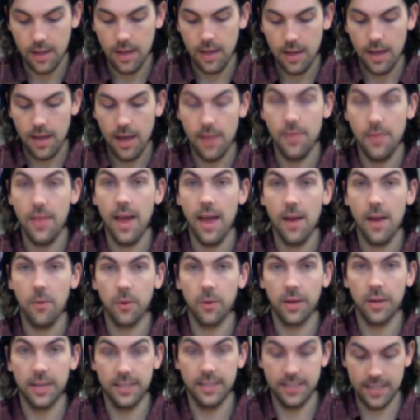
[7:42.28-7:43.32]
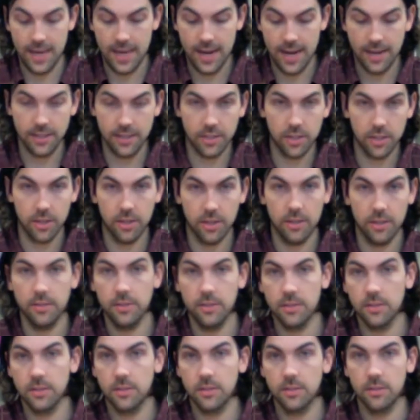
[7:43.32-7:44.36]
And then we're going to take
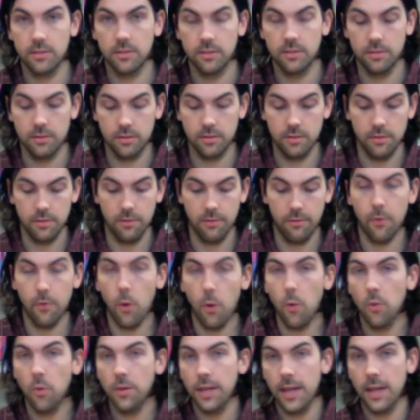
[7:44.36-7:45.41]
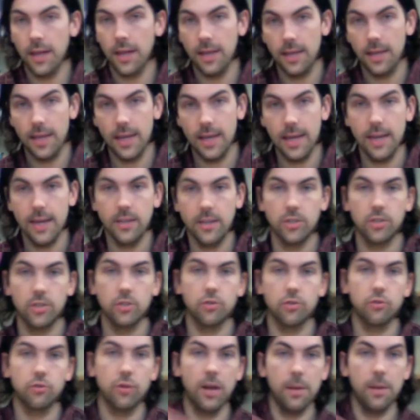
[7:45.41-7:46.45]
turns folding each
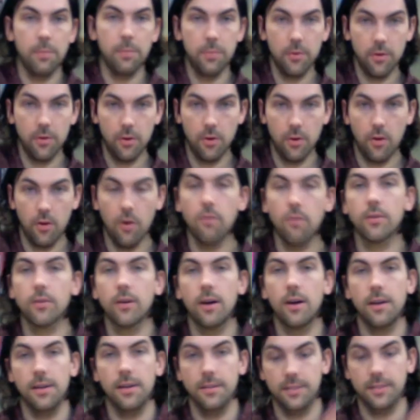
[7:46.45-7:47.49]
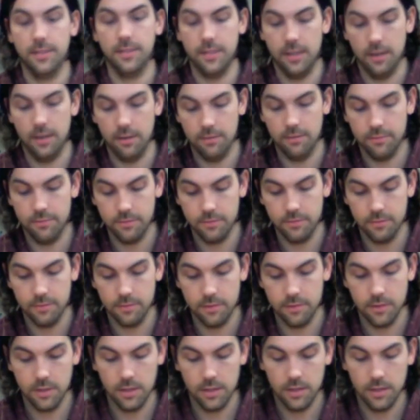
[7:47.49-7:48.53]
strip over on itself.
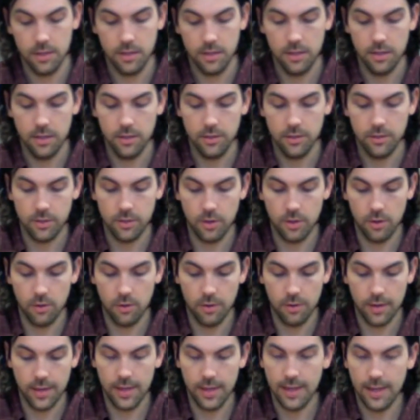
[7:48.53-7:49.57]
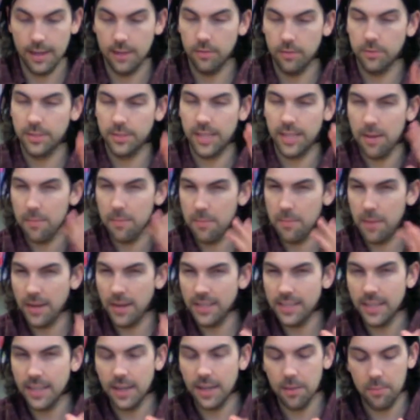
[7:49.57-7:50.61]
So it
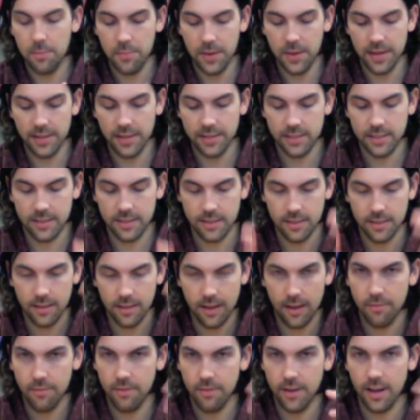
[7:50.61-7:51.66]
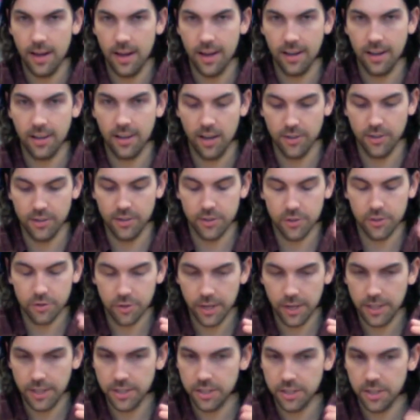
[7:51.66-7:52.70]
might take a bit of
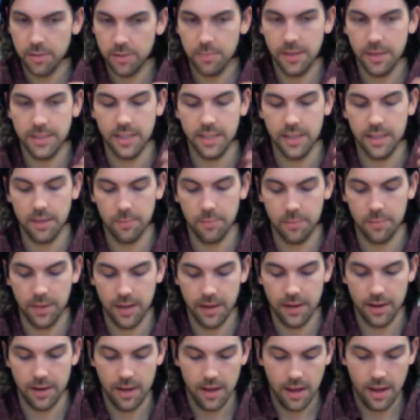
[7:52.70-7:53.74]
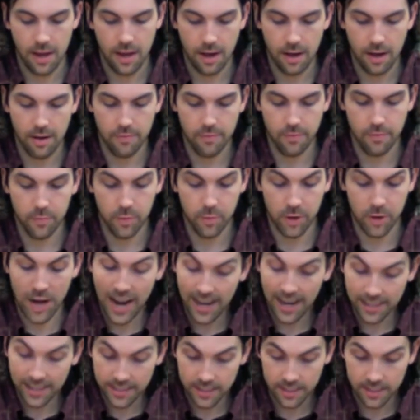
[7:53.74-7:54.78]
concentration, it might take a bit of
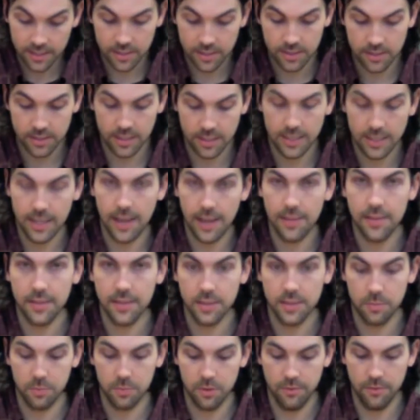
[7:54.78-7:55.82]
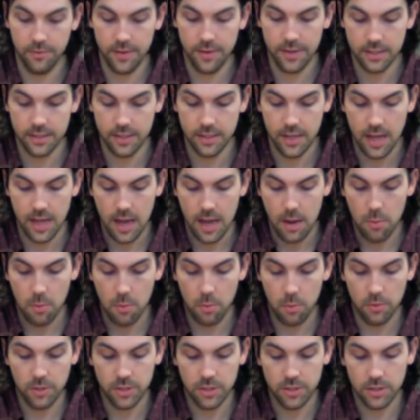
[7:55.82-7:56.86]
practice to get this perfect, but
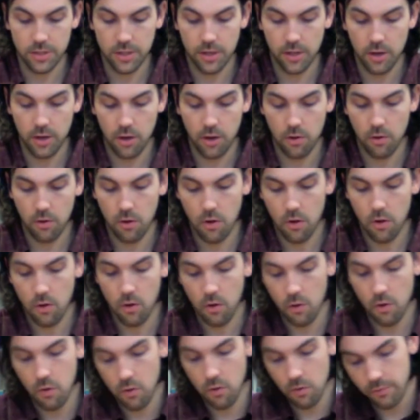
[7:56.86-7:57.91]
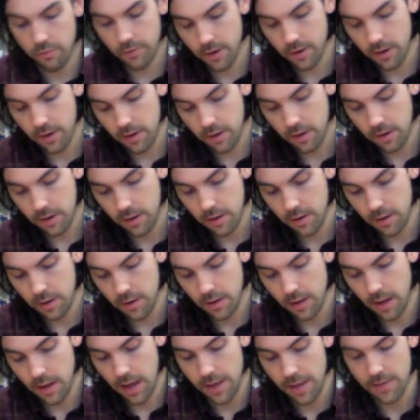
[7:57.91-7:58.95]
we're just going to go over
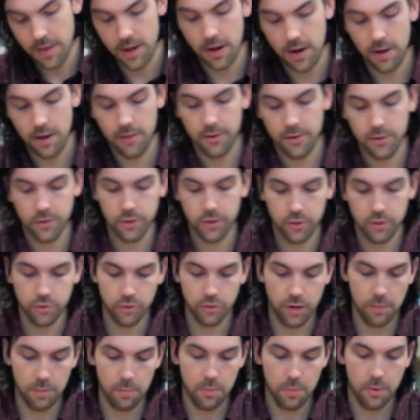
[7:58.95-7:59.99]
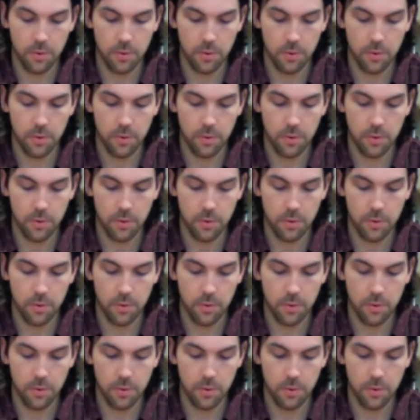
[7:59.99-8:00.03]
and then other strip